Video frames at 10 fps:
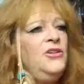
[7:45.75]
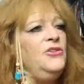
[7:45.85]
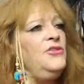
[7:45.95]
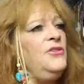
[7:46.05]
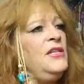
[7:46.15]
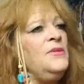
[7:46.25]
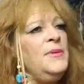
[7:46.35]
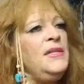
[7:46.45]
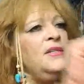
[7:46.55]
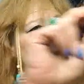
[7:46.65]
You can do this
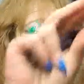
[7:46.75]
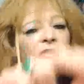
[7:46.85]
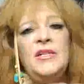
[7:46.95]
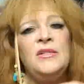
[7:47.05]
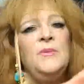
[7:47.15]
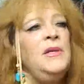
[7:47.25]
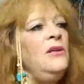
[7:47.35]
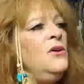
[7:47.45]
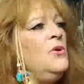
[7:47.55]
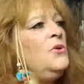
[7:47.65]
one, this one, or this one,
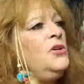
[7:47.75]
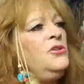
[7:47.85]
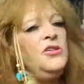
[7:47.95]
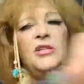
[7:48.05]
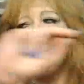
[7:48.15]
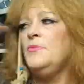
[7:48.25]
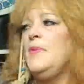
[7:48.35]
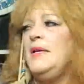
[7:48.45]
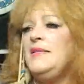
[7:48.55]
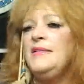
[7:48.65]
or you can do this one
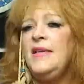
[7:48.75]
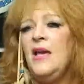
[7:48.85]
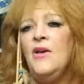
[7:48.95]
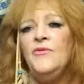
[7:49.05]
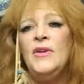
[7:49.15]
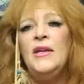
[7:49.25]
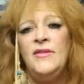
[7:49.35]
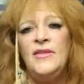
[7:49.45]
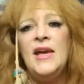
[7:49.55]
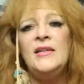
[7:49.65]
by itself.
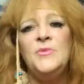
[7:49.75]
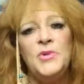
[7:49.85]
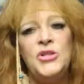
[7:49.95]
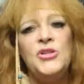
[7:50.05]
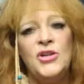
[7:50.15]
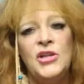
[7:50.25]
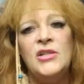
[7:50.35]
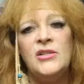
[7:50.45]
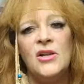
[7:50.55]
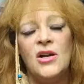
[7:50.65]
That's what you're going to
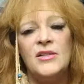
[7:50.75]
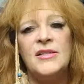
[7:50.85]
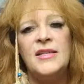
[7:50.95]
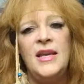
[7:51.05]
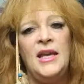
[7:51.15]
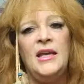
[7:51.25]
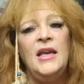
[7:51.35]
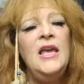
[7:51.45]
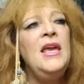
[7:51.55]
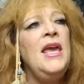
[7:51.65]
start seeing.
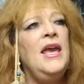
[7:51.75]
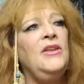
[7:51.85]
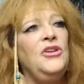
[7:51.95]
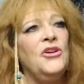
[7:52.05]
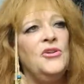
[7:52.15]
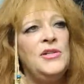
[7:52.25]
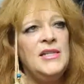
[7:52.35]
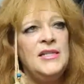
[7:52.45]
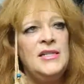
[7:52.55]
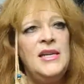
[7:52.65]
And you're going
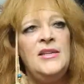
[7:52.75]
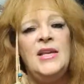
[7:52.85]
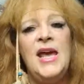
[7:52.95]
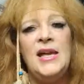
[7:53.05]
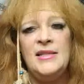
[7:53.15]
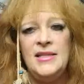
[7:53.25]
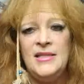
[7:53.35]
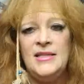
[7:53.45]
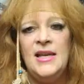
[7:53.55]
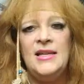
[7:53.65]
to see that as
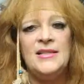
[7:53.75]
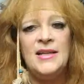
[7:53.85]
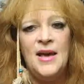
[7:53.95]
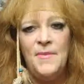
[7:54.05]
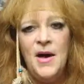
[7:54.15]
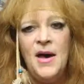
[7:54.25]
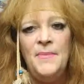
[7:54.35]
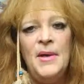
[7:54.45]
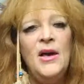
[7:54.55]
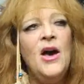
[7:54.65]
these things come
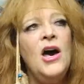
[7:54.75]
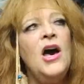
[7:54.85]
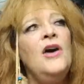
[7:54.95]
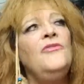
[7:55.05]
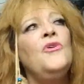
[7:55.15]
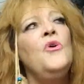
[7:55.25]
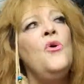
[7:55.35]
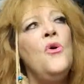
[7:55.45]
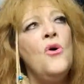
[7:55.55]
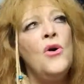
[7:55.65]
up, of
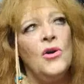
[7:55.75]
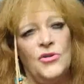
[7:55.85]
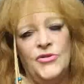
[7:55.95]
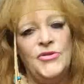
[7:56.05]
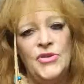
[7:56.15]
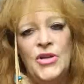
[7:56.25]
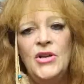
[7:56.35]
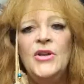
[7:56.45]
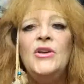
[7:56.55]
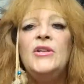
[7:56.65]
course,
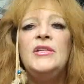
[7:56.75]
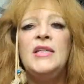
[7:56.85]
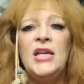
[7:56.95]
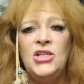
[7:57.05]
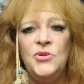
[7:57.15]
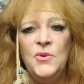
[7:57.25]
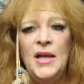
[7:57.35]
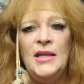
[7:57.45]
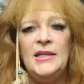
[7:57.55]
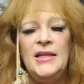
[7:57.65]

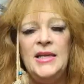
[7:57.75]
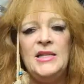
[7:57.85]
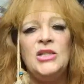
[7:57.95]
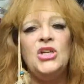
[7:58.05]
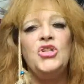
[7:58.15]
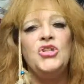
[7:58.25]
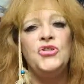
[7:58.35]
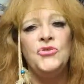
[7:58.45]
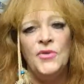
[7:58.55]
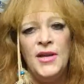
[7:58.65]
sexuality is
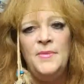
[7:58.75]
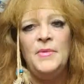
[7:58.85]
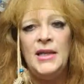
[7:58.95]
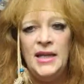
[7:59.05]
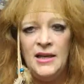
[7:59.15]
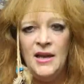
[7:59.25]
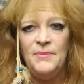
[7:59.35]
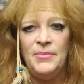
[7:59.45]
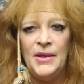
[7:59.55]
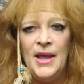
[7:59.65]
extremely
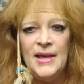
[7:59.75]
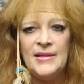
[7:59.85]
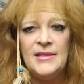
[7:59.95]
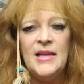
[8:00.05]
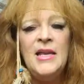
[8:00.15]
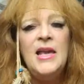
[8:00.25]
complex.